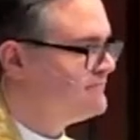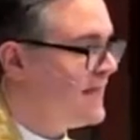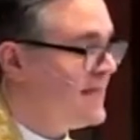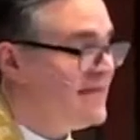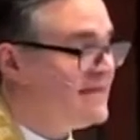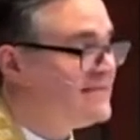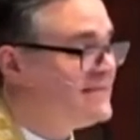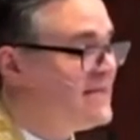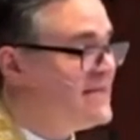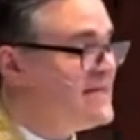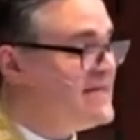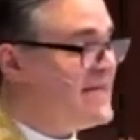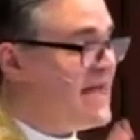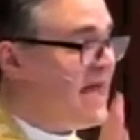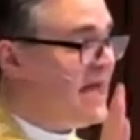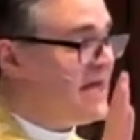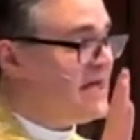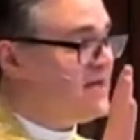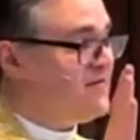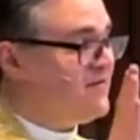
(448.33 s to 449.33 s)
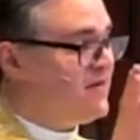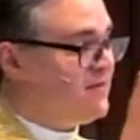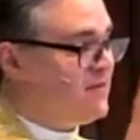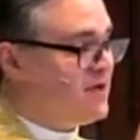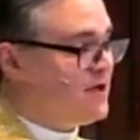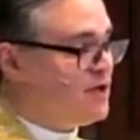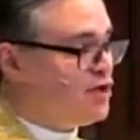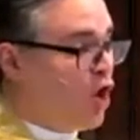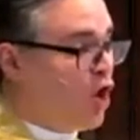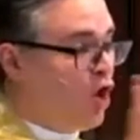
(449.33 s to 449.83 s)
It is the negative
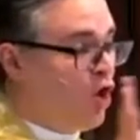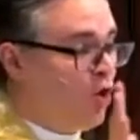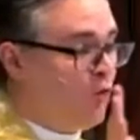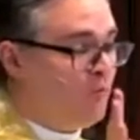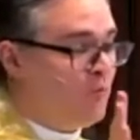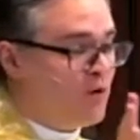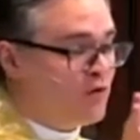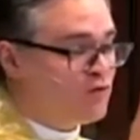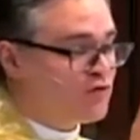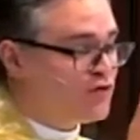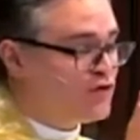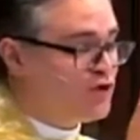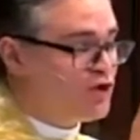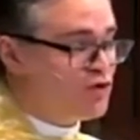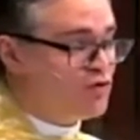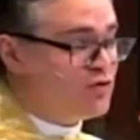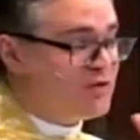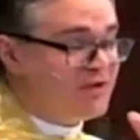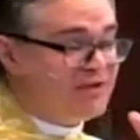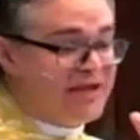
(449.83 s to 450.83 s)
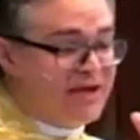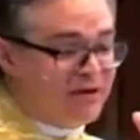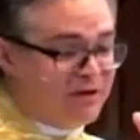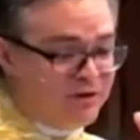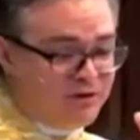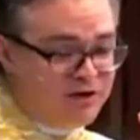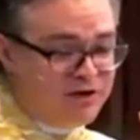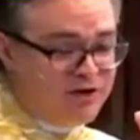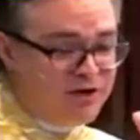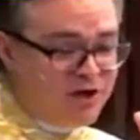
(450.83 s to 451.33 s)
image, almost to the
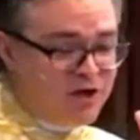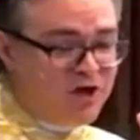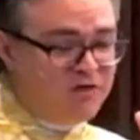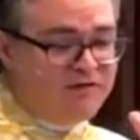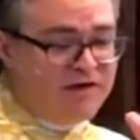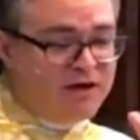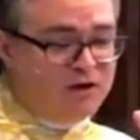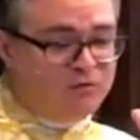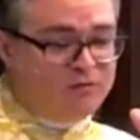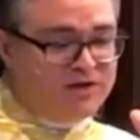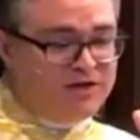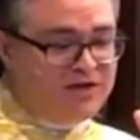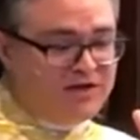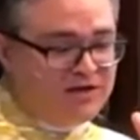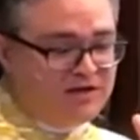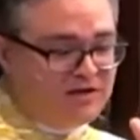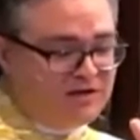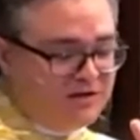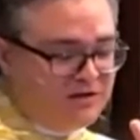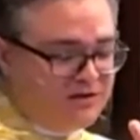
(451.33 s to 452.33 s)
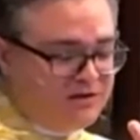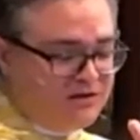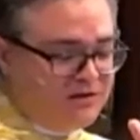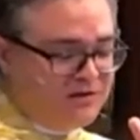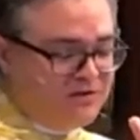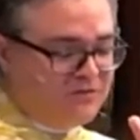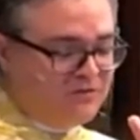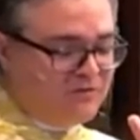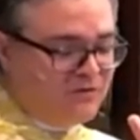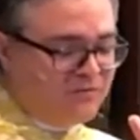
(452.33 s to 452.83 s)
letter, of our reading
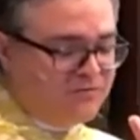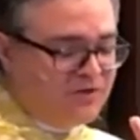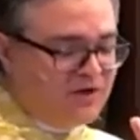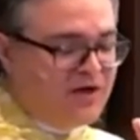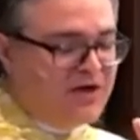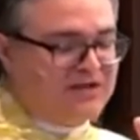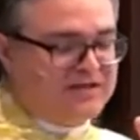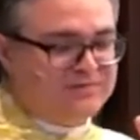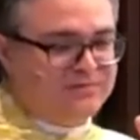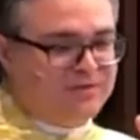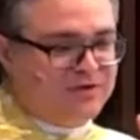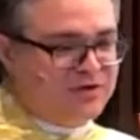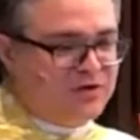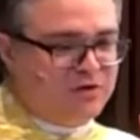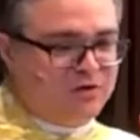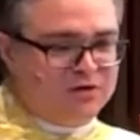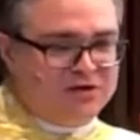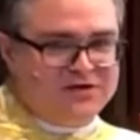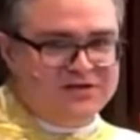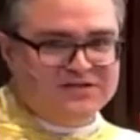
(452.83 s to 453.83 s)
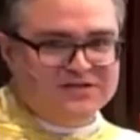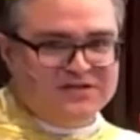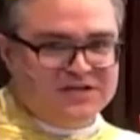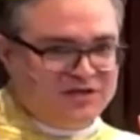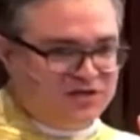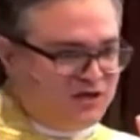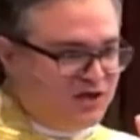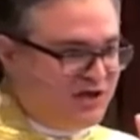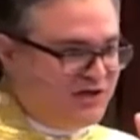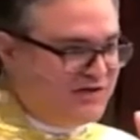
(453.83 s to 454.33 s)
from the Gospel according to
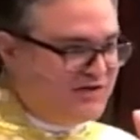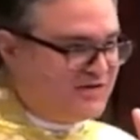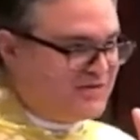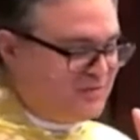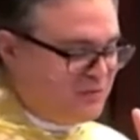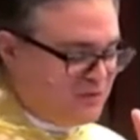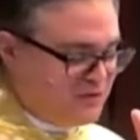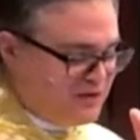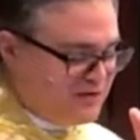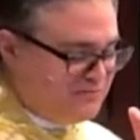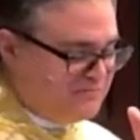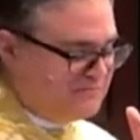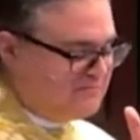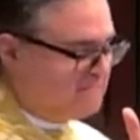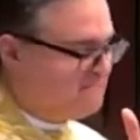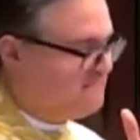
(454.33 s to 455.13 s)
St. John this morning.